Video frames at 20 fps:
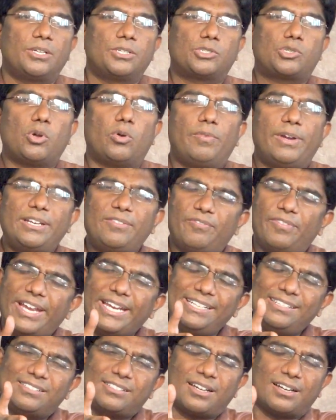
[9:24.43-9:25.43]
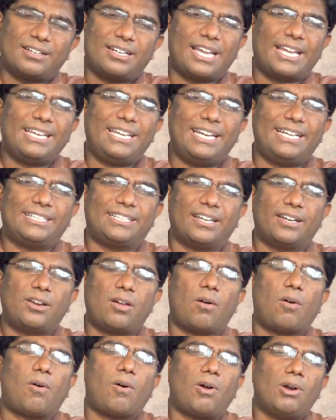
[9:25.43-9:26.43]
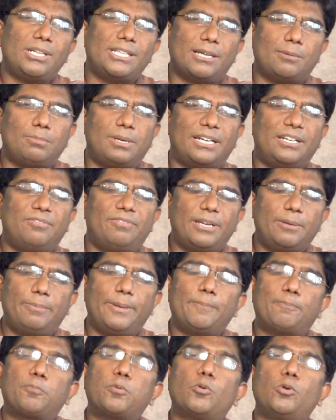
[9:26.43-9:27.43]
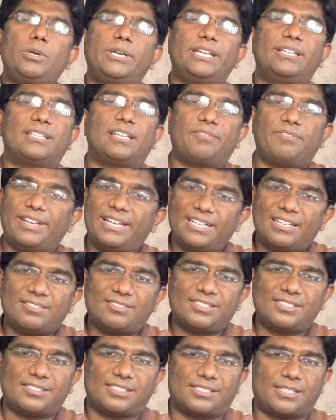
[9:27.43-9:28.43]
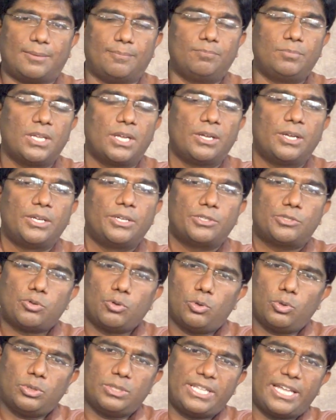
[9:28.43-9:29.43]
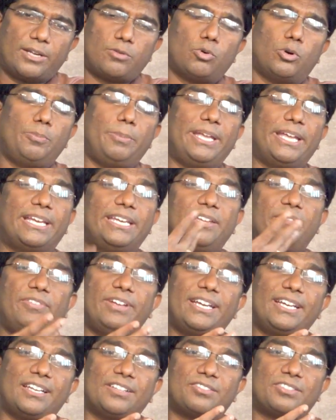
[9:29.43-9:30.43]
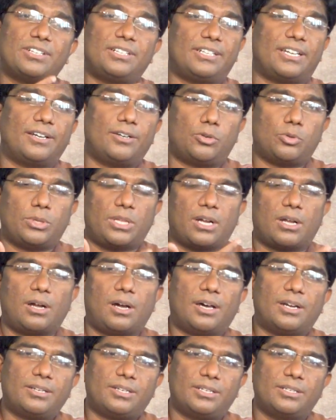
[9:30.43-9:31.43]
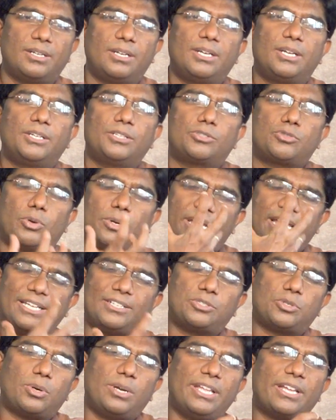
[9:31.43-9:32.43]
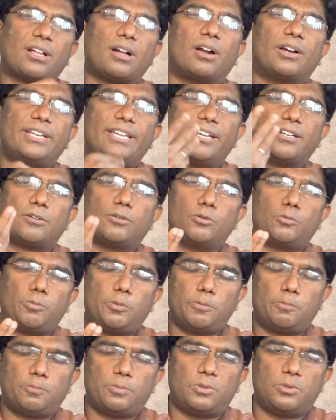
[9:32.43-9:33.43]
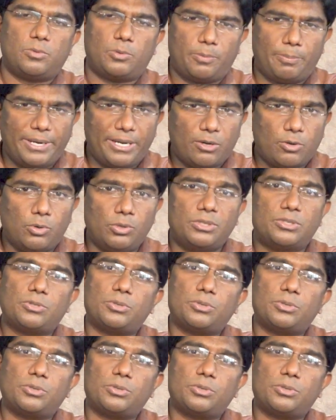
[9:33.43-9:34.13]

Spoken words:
So when veins are dilated, all the blood will be pulled in the venous system. So there won't be any venous return to the heart. So naturally cardiac output would be low.